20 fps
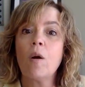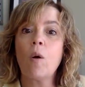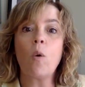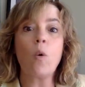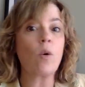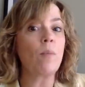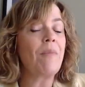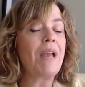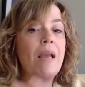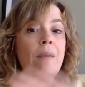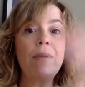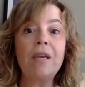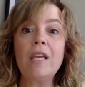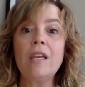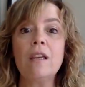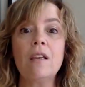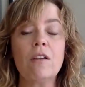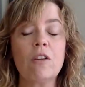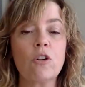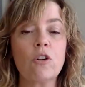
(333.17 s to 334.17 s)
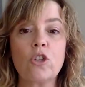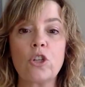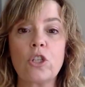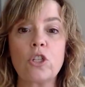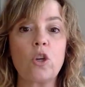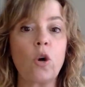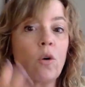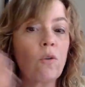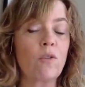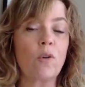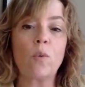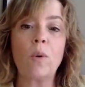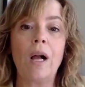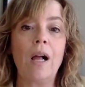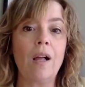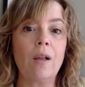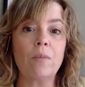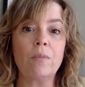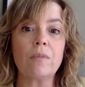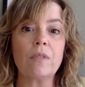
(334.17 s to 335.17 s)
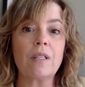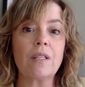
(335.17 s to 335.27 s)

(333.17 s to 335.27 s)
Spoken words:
or maybe you're just overwhelmed.